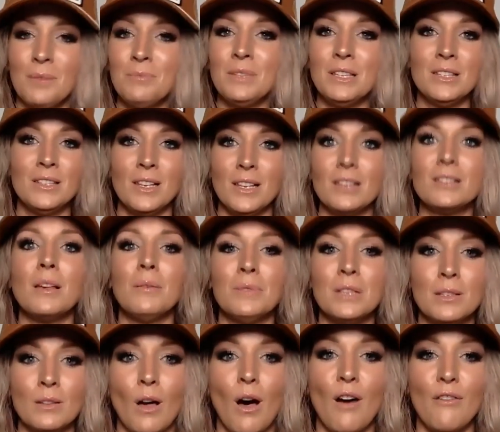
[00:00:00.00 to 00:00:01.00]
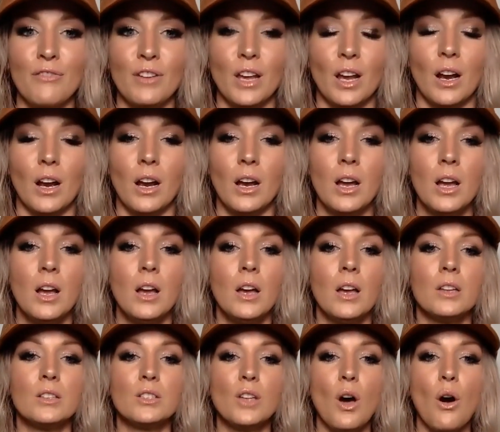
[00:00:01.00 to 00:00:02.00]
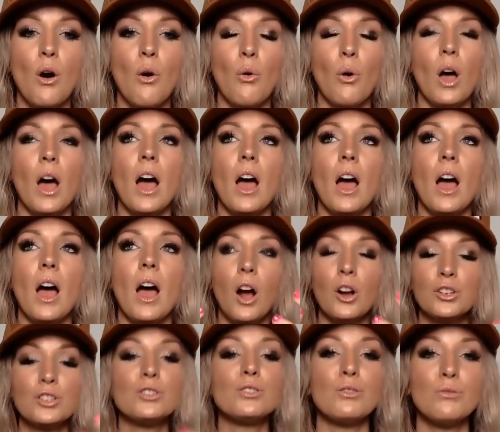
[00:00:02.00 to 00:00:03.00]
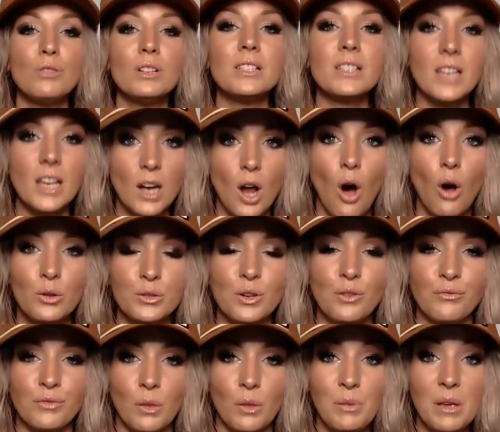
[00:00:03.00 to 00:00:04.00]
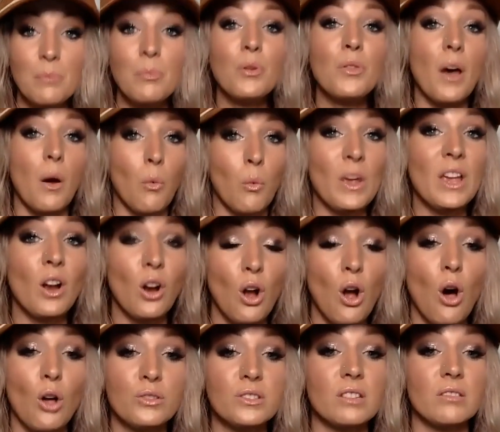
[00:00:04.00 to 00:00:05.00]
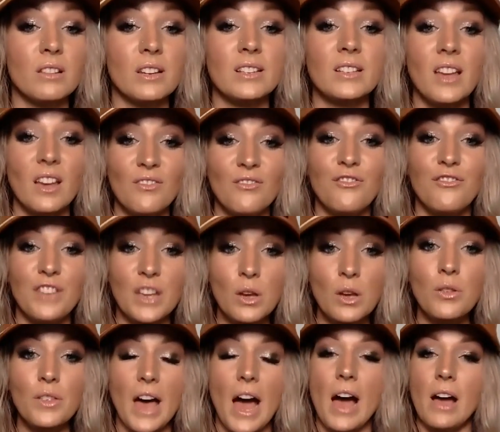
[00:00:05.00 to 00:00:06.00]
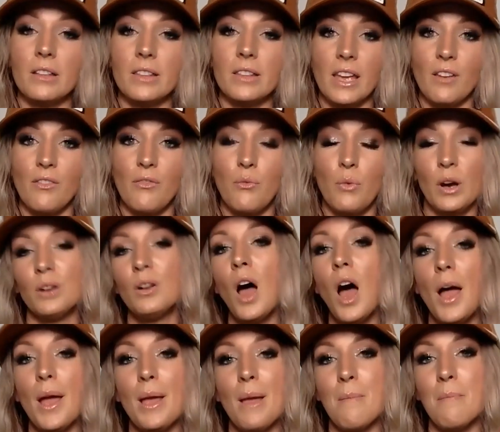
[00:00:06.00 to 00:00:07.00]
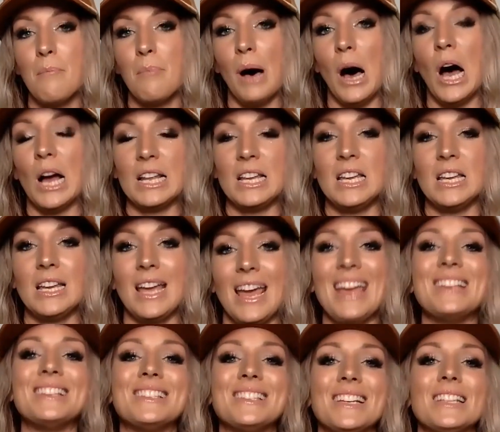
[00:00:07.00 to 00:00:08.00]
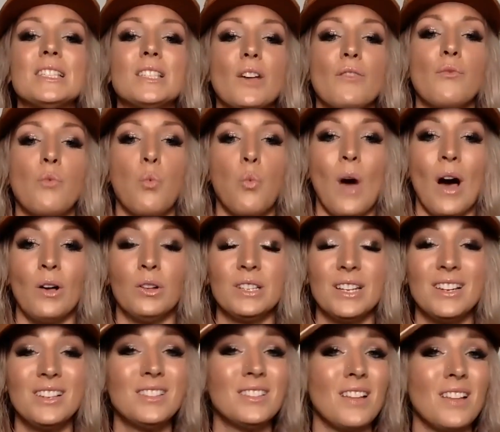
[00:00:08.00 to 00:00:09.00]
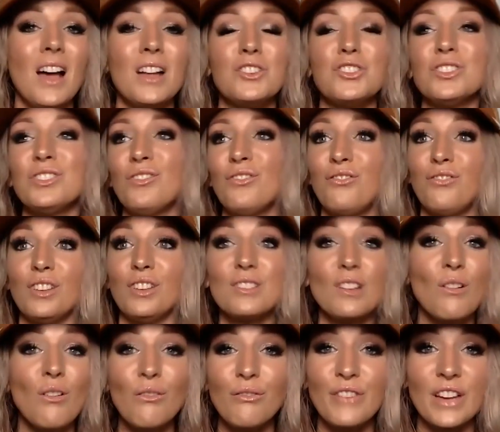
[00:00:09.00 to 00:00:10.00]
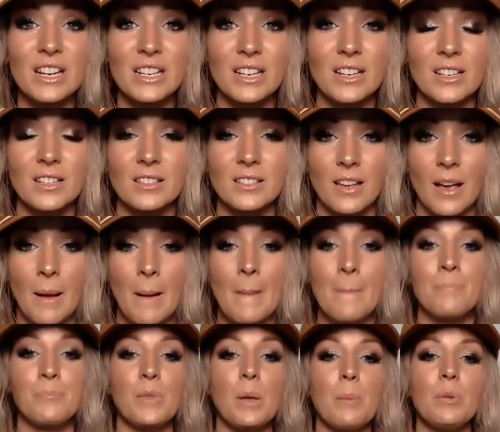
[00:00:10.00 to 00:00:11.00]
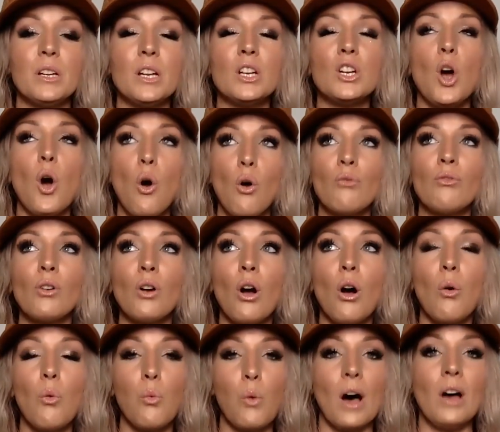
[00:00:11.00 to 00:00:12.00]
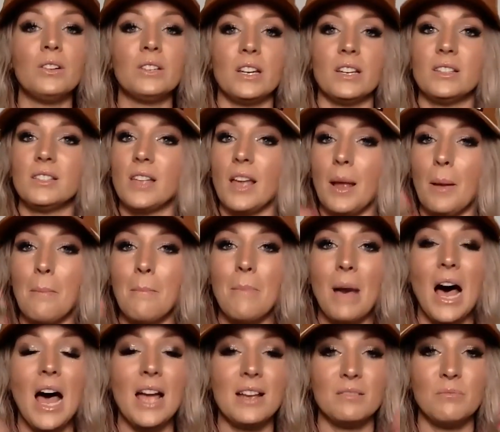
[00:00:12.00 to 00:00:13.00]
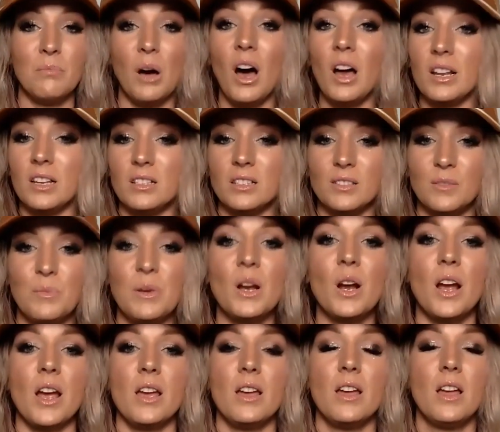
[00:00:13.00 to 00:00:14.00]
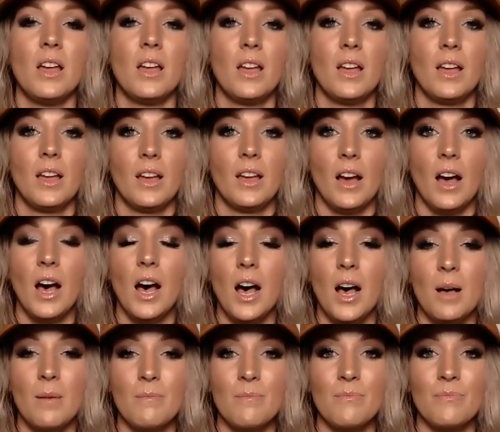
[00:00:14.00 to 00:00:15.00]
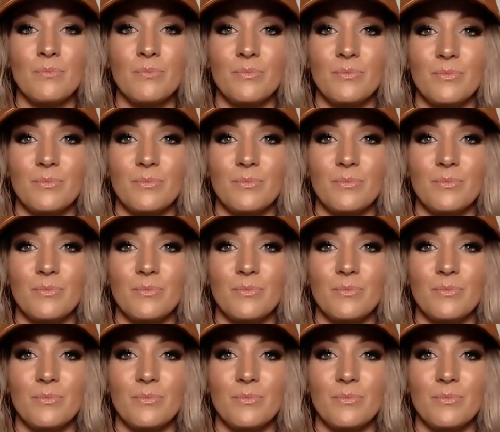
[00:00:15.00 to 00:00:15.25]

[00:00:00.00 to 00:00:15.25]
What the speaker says: something's off here. So our students can also, the people that we are called to lead can feel that. Like if we're not embodying a sense of wellness, not just physical fitness, but an overall wellness, like mind, body, spirit, um,